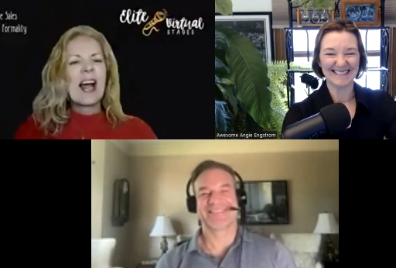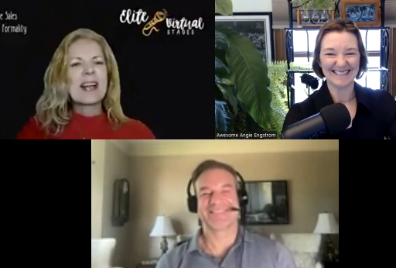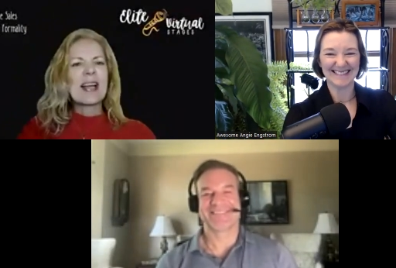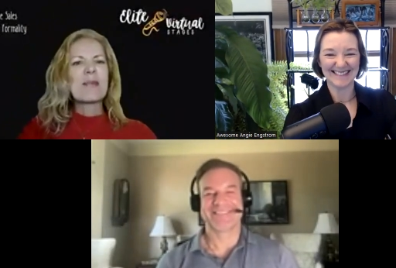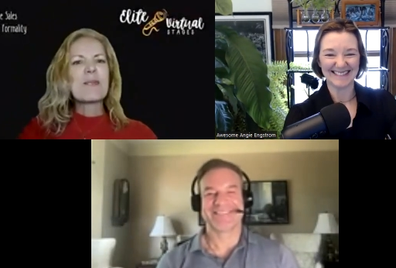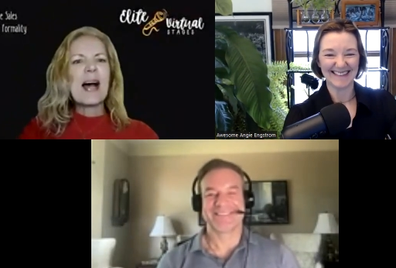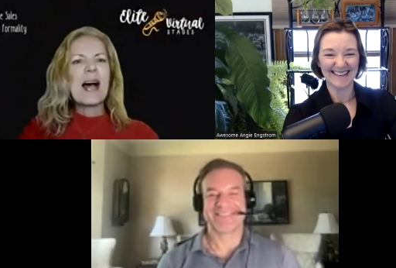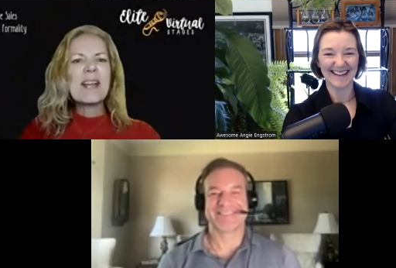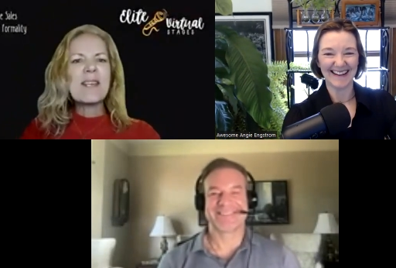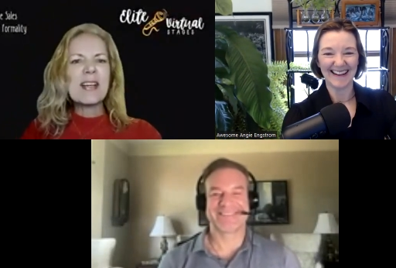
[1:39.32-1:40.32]
Speaker 1: okay,
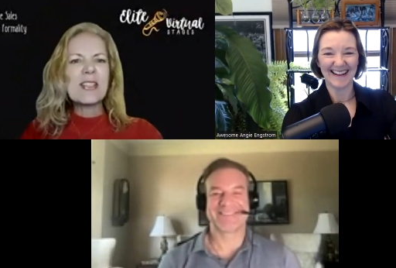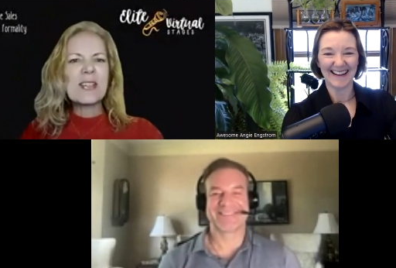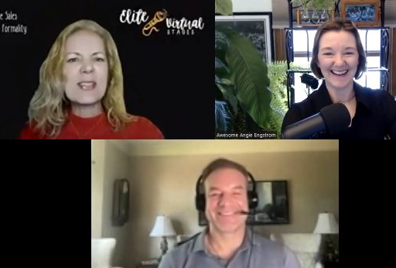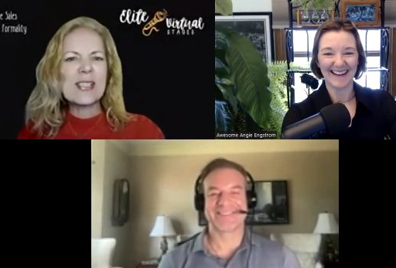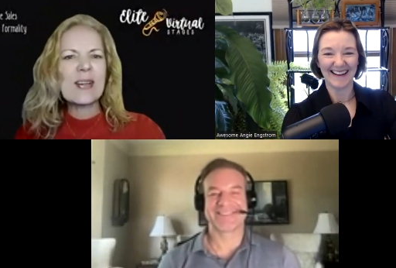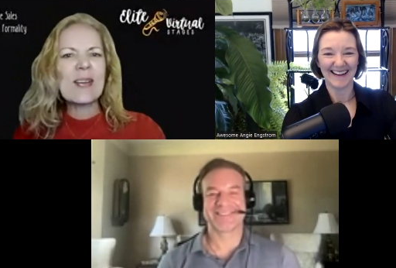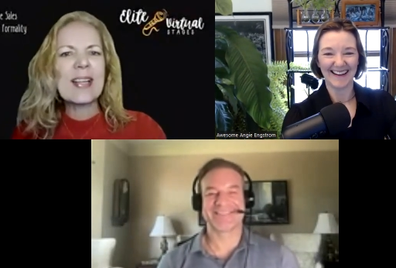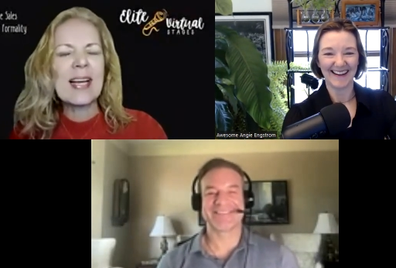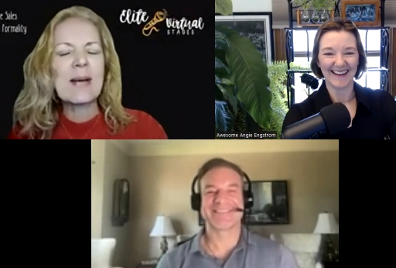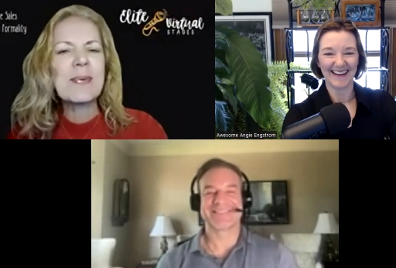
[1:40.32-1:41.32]
Bryan eventually sold
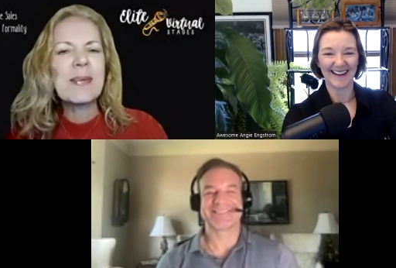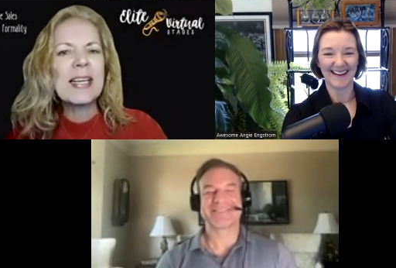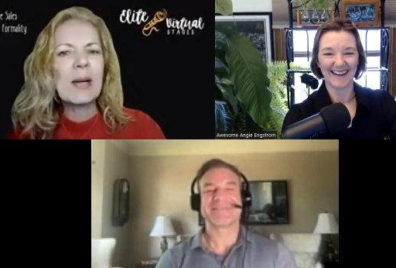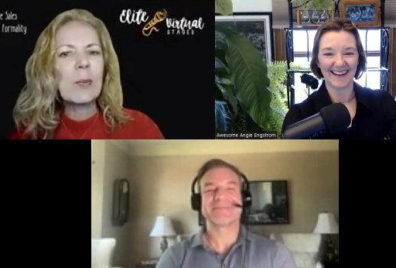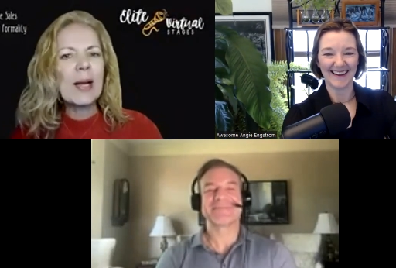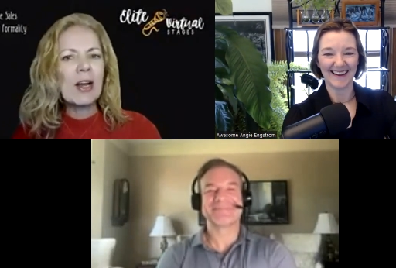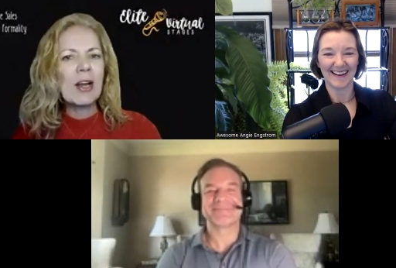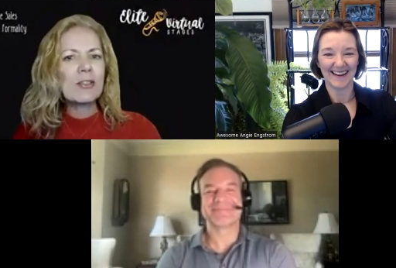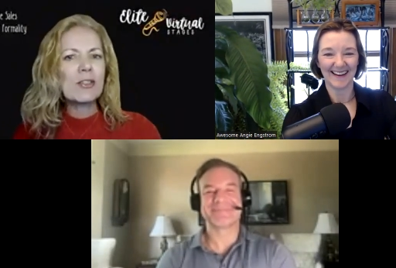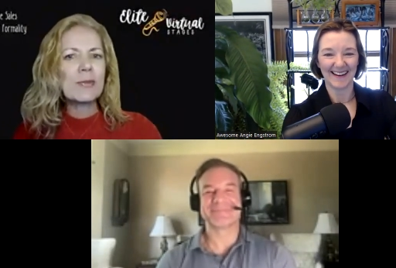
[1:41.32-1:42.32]
the company and went
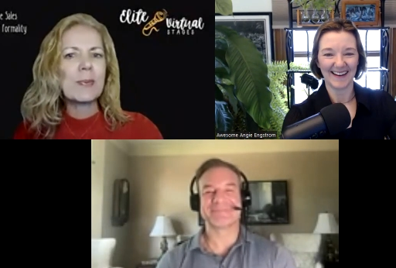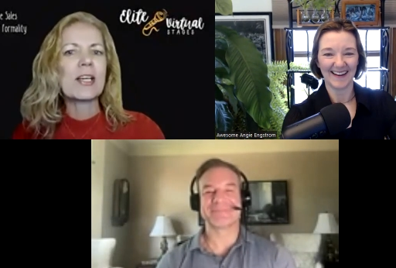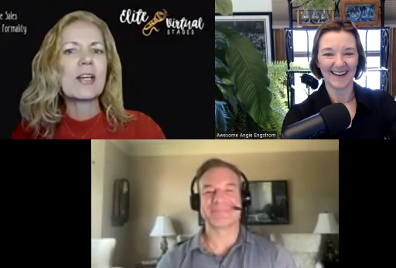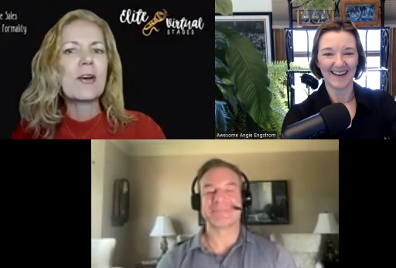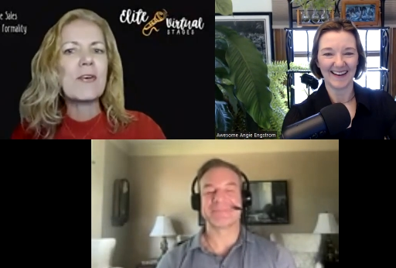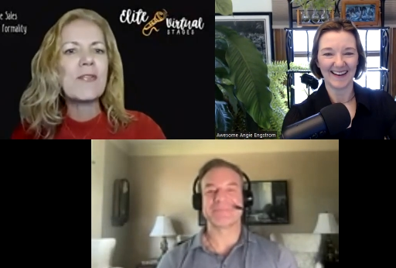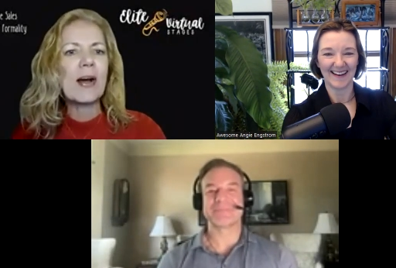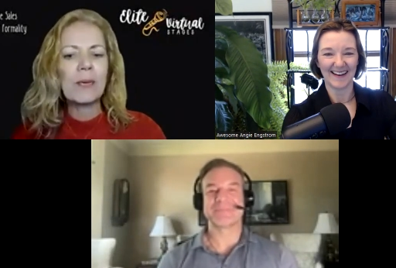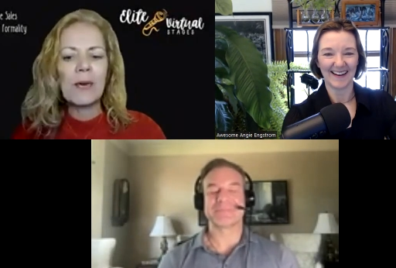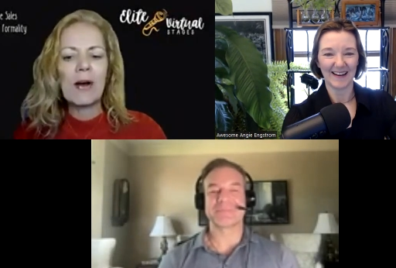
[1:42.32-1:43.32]
on to be a co
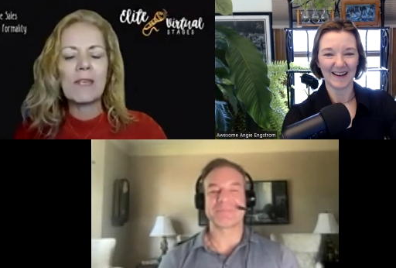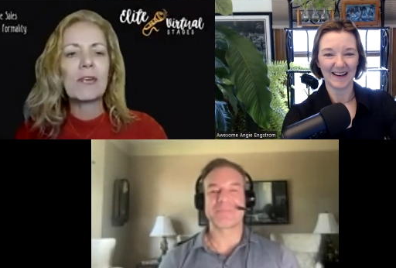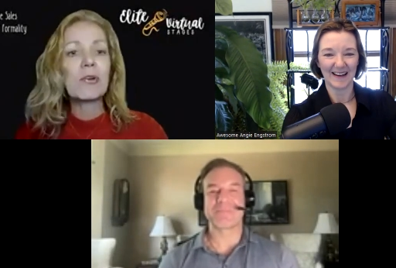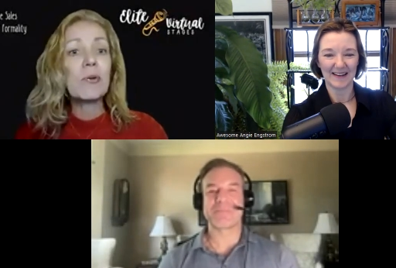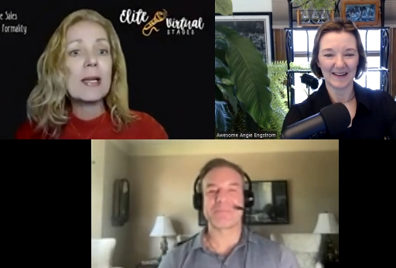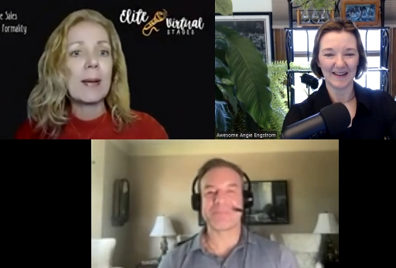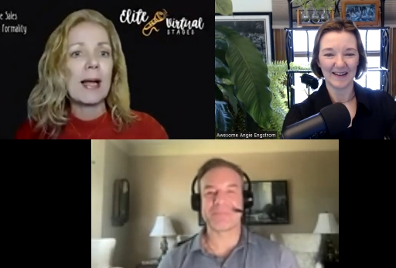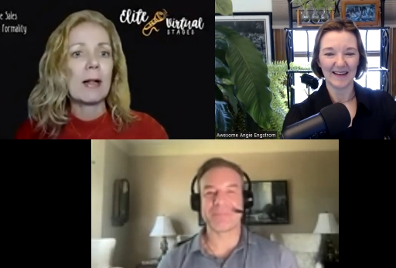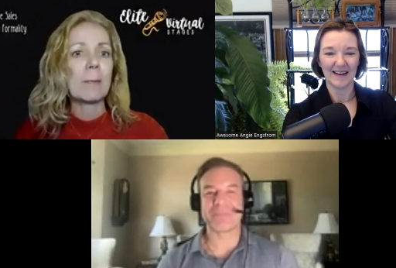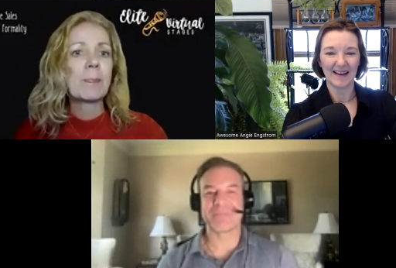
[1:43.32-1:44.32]
founder of
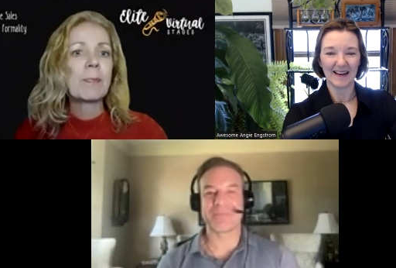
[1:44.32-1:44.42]
GreenPal,